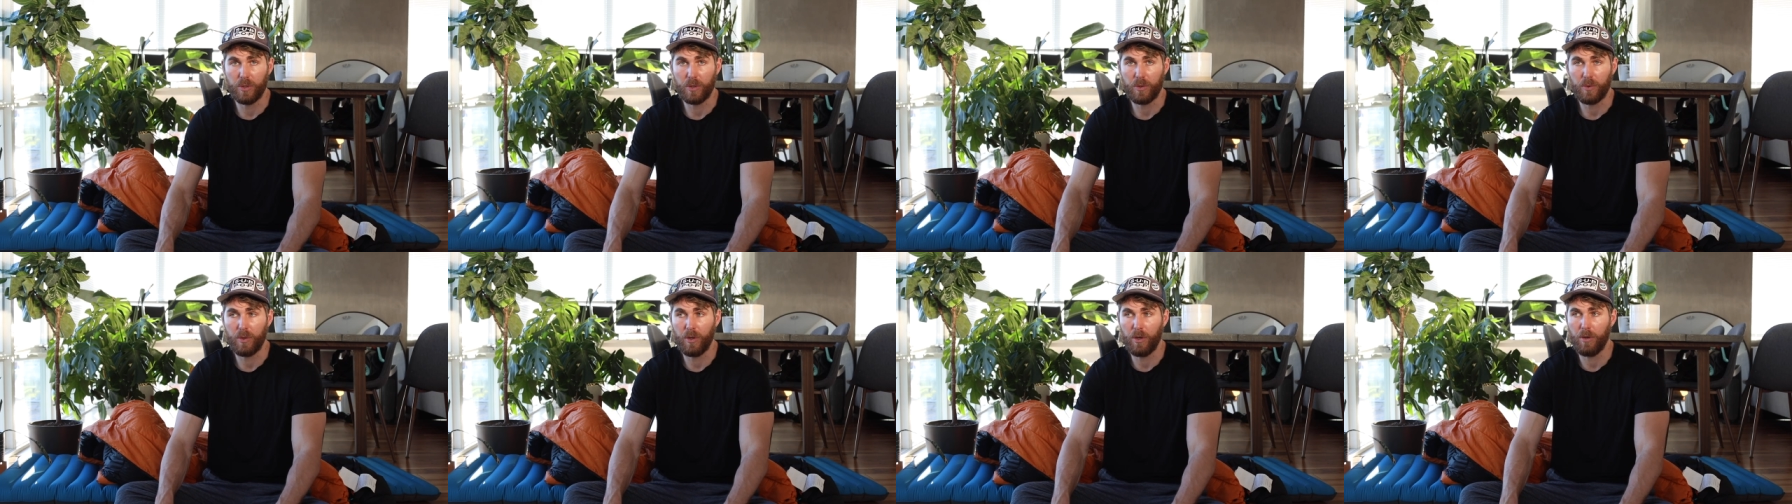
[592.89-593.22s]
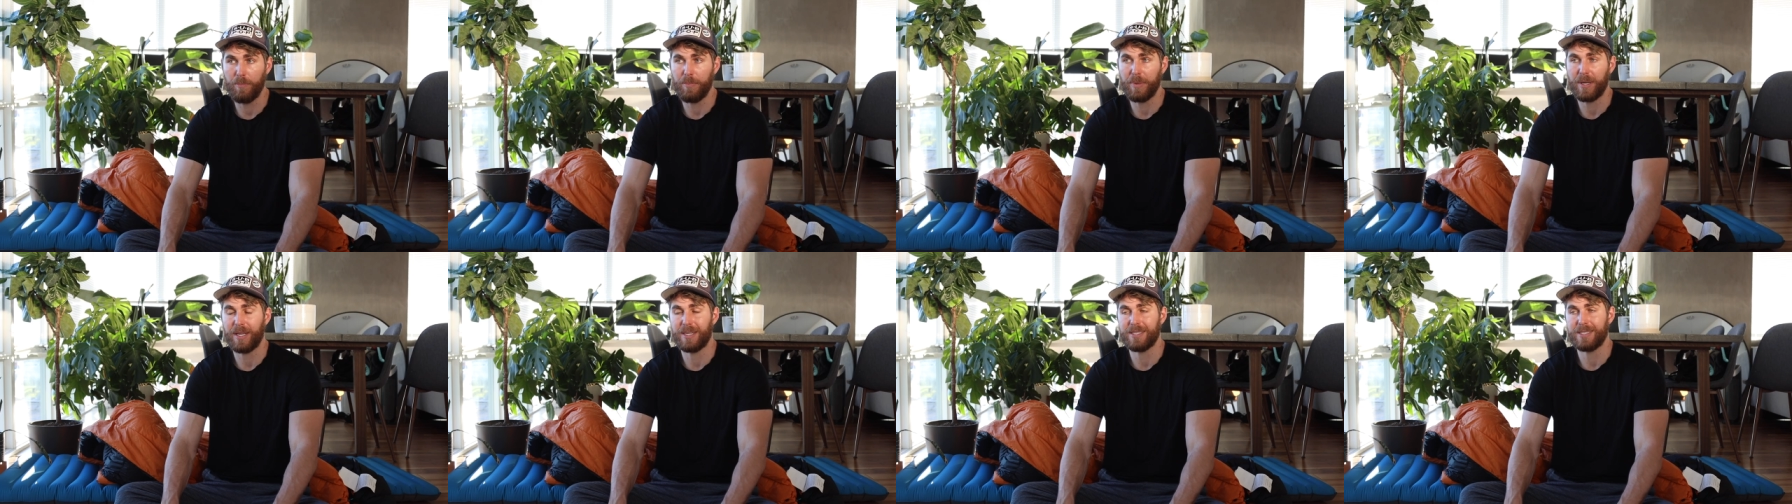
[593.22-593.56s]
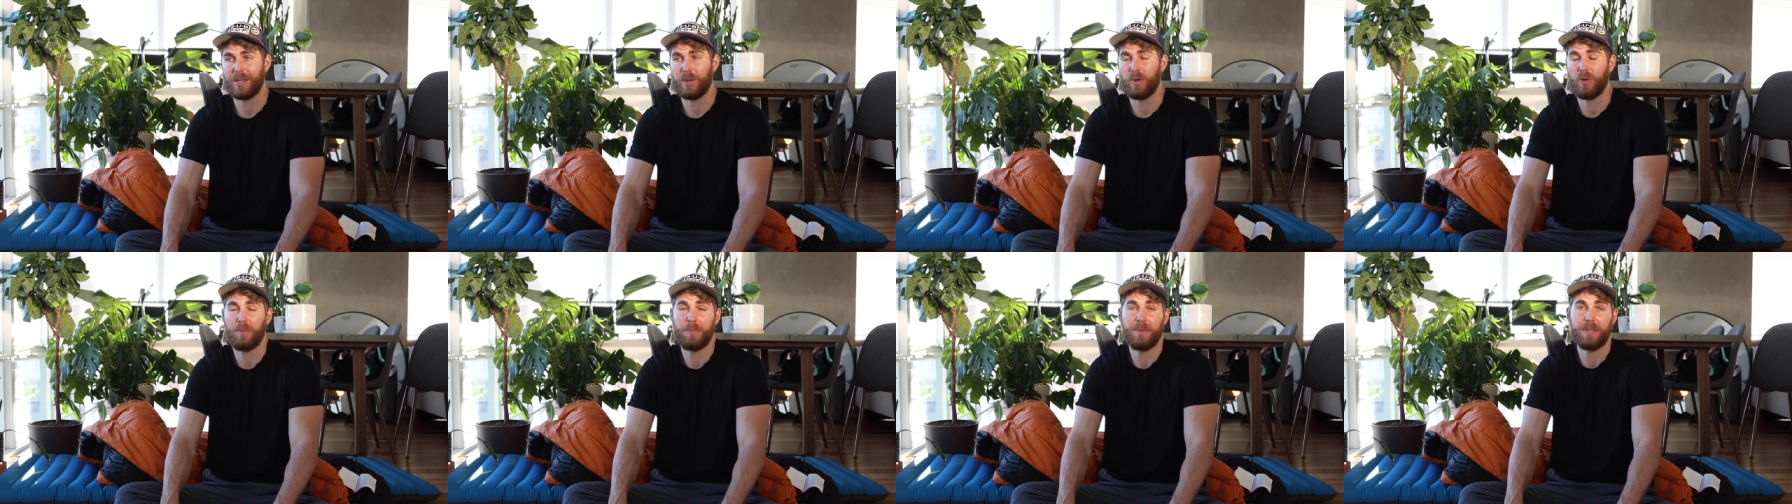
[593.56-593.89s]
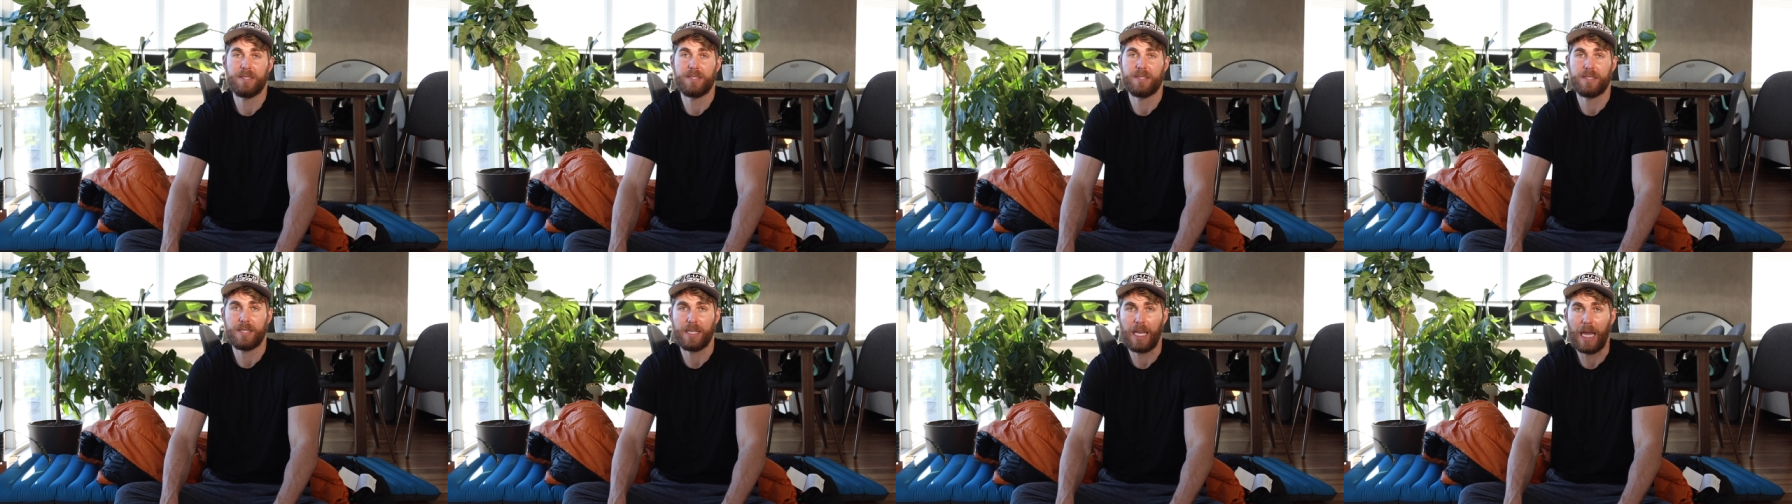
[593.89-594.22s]
a quilt because I would have been
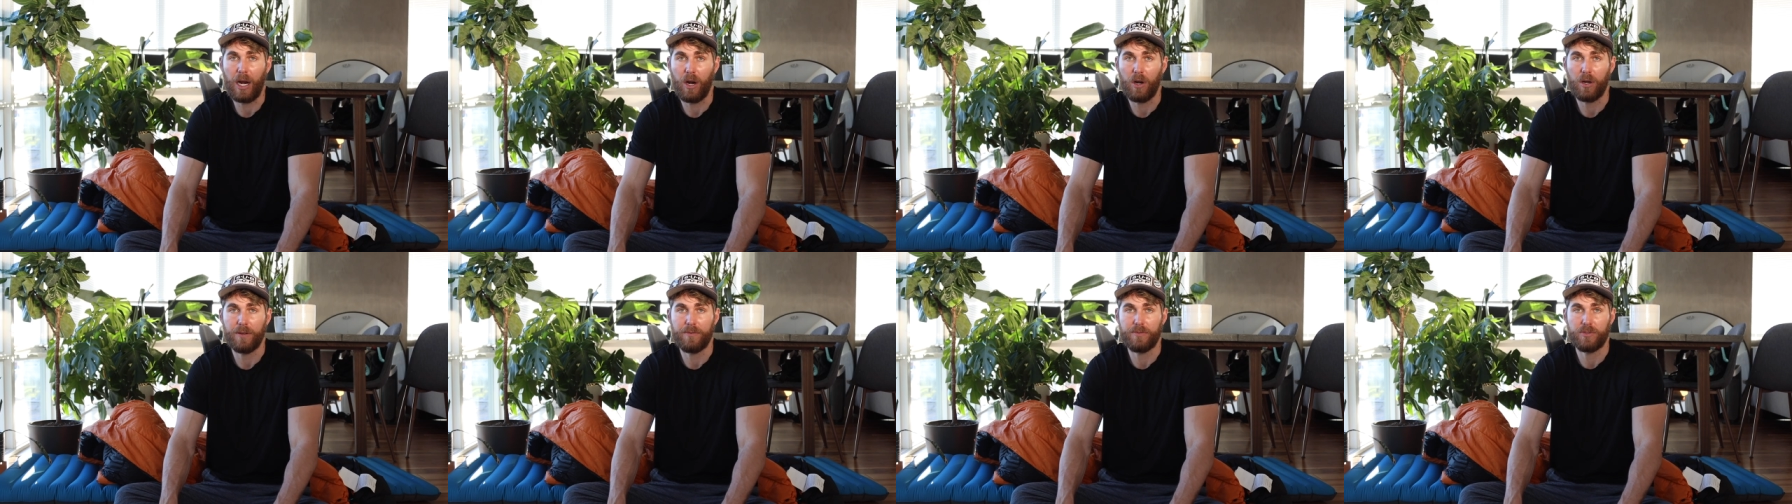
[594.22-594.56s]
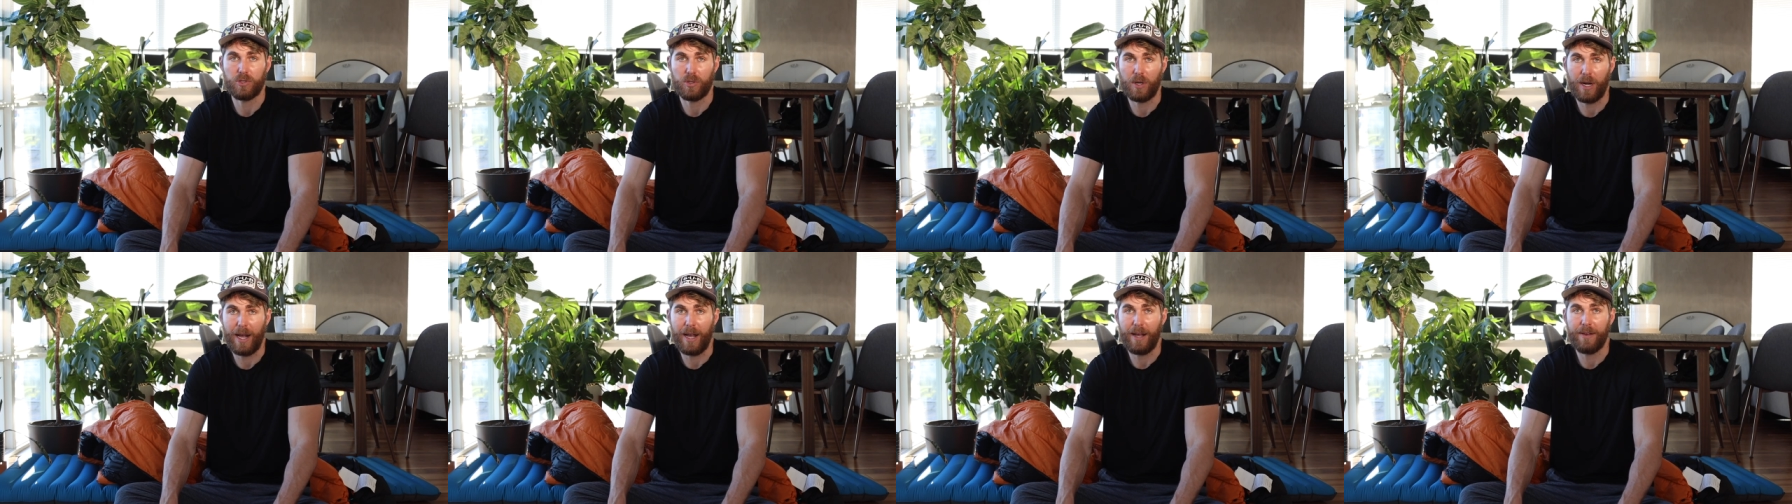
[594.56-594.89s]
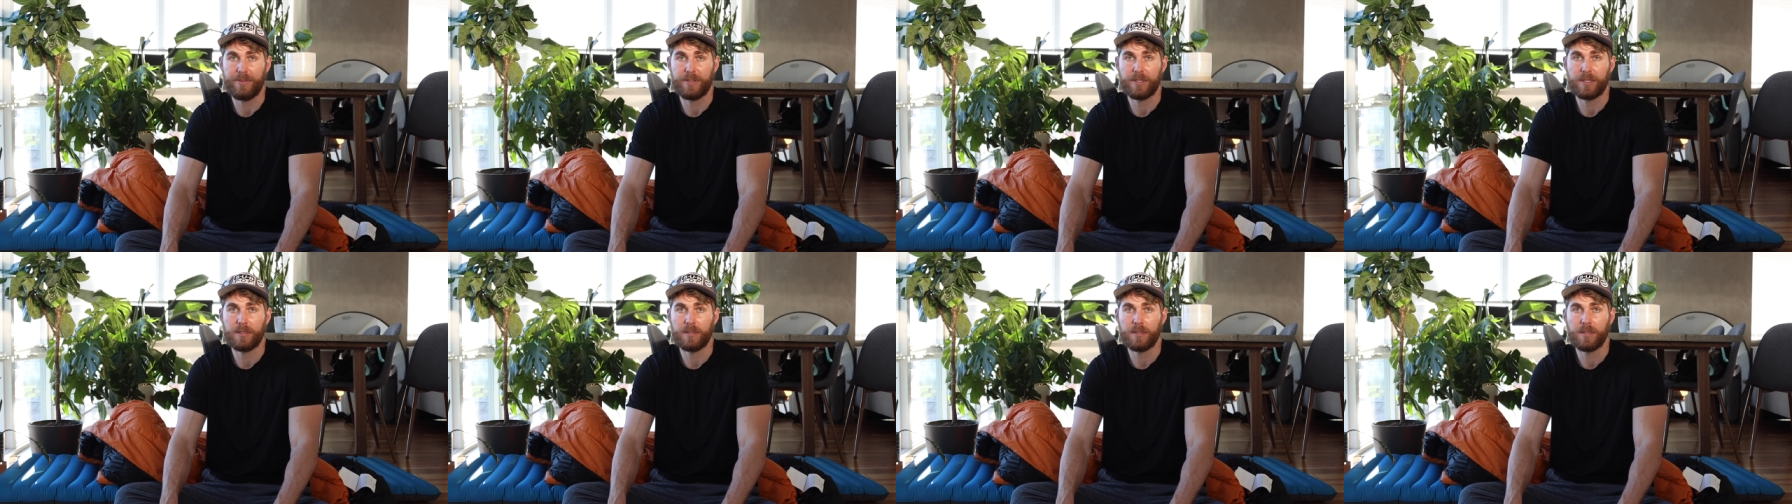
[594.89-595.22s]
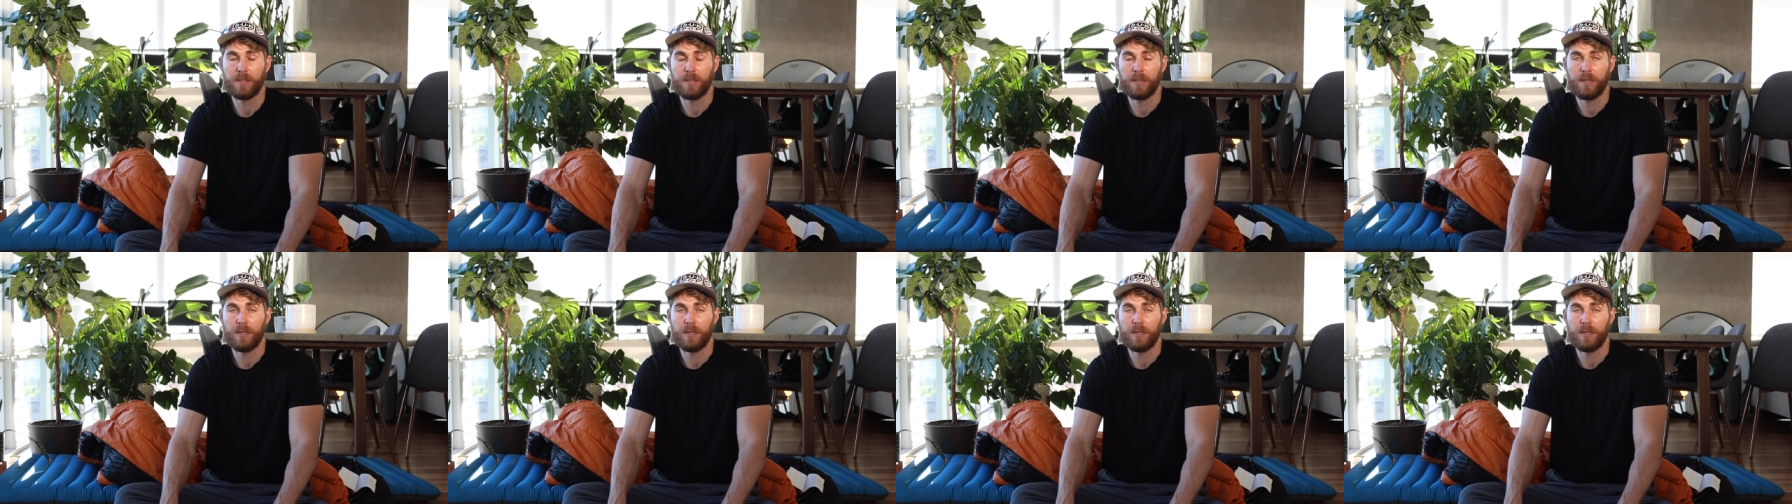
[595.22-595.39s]
scared of drafts.